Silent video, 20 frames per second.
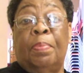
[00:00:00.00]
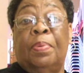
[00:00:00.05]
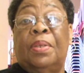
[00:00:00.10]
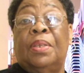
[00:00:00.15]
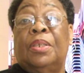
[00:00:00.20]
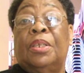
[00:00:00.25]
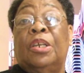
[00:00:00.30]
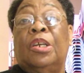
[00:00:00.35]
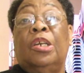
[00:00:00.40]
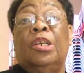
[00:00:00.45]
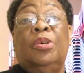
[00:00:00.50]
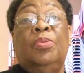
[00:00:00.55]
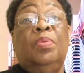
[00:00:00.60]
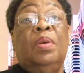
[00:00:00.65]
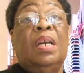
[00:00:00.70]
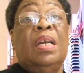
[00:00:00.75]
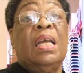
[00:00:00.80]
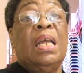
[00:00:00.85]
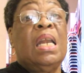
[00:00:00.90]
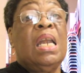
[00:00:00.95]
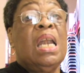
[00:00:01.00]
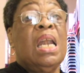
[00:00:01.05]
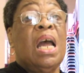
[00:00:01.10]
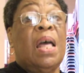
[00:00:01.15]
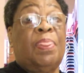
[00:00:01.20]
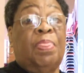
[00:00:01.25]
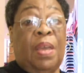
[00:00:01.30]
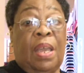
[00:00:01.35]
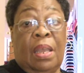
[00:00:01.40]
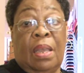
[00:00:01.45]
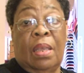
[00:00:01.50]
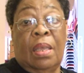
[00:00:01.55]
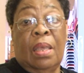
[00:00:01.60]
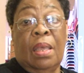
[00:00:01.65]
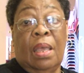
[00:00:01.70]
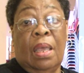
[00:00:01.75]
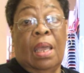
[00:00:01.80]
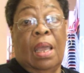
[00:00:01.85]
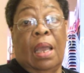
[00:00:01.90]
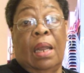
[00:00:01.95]
Absolutely nothing.
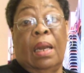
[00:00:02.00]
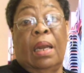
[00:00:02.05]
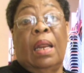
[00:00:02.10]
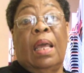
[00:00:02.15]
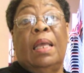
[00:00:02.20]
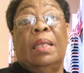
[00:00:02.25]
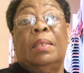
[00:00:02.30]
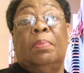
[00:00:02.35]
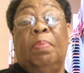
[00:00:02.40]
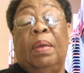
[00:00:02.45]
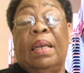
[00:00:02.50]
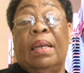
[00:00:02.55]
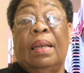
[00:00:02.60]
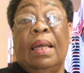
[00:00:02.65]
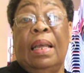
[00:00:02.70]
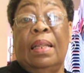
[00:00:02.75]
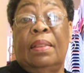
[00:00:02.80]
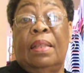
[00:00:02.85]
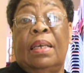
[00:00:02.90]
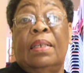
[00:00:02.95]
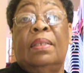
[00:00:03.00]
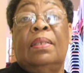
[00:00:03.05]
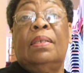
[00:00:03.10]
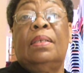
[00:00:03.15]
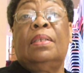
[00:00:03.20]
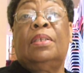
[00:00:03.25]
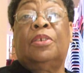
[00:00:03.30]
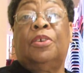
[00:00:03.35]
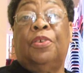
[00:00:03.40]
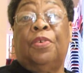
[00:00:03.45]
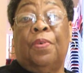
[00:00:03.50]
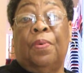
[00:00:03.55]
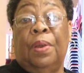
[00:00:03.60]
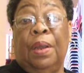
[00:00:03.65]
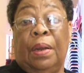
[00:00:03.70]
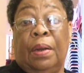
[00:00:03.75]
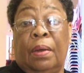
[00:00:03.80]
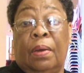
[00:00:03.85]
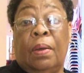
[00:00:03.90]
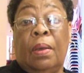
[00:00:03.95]
And it has been like that since
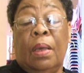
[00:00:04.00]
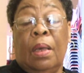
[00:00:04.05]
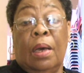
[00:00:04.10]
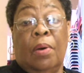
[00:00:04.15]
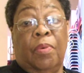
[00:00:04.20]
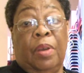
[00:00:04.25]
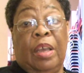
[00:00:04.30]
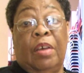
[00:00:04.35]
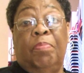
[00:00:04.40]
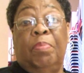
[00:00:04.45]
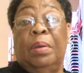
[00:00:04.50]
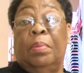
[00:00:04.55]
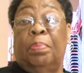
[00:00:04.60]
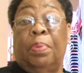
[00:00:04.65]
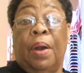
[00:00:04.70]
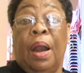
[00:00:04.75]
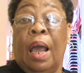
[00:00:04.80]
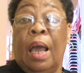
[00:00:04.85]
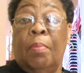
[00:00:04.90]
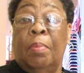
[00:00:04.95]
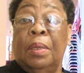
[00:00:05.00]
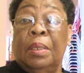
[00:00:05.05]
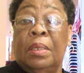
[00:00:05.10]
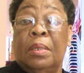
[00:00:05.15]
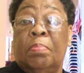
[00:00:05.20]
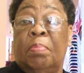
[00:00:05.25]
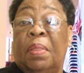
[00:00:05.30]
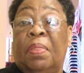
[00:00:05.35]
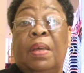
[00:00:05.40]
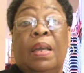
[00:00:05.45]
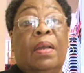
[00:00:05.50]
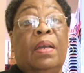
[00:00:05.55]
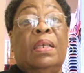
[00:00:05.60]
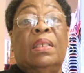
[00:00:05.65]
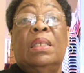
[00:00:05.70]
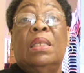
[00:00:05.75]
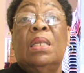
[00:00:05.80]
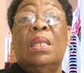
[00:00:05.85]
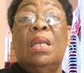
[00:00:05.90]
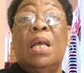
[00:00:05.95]
Katrina. We have been promised, but there
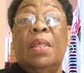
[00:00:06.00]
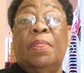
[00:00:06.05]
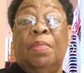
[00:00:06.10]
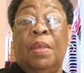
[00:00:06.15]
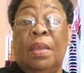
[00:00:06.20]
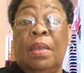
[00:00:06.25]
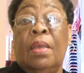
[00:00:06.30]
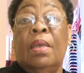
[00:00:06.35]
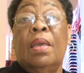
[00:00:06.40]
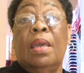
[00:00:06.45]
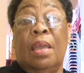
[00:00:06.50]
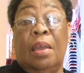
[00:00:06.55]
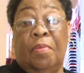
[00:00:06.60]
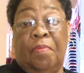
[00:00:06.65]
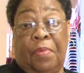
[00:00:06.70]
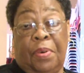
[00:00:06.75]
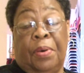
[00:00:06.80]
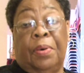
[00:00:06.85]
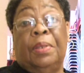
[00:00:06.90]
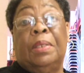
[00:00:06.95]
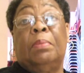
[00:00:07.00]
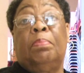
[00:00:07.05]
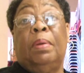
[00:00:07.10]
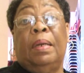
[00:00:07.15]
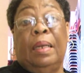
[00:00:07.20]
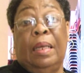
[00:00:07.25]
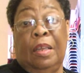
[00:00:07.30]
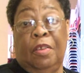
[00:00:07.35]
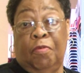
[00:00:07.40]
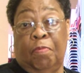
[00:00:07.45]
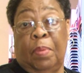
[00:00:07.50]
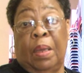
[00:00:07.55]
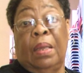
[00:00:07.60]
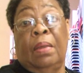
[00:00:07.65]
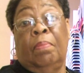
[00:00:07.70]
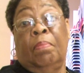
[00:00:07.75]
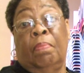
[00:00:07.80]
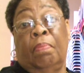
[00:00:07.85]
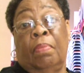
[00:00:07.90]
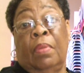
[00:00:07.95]
is nothing here for us, believe me.
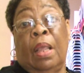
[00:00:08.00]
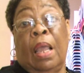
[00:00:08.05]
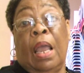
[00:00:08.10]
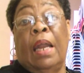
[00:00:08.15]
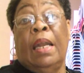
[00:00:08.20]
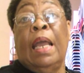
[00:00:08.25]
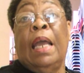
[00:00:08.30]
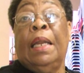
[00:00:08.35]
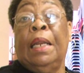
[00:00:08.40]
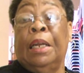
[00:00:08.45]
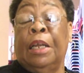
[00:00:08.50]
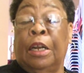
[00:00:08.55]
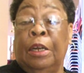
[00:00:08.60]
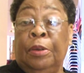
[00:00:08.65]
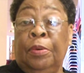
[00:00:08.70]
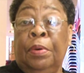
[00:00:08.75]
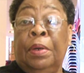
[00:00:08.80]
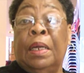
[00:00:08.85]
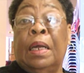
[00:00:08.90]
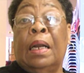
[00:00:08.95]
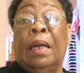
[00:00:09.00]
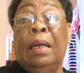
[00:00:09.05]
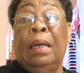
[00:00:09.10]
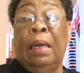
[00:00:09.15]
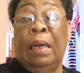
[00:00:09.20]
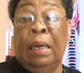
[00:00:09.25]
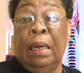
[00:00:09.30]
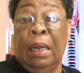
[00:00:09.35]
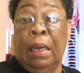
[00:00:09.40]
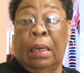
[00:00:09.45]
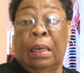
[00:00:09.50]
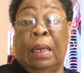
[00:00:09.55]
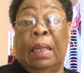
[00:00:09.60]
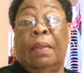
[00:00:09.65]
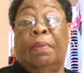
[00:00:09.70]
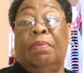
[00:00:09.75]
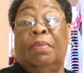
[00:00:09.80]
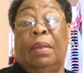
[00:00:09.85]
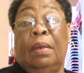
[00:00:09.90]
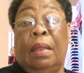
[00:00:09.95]
And that include the clinic
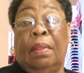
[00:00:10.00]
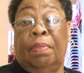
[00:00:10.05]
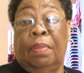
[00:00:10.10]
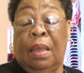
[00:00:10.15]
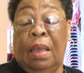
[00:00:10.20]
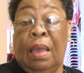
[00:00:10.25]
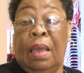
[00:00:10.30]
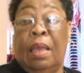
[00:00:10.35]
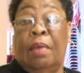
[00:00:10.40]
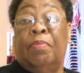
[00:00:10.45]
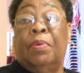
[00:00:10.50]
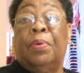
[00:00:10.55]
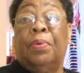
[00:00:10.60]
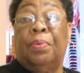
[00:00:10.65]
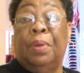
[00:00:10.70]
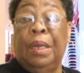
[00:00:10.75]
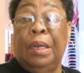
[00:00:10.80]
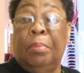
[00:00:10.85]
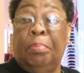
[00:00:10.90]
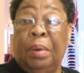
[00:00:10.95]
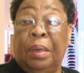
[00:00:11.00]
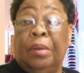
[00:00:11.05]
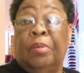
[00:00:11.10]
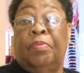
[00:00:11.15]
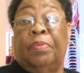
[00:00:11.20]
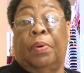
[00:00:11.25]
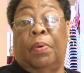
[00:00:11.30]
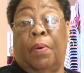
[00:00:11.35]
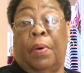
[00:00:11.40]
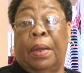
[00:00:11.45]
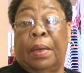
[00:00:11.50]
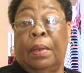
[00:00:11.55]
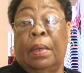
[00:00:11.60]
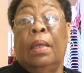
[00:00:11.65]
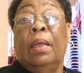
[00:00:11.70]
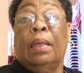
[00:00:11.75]
they say that they have on Reed Boulevard.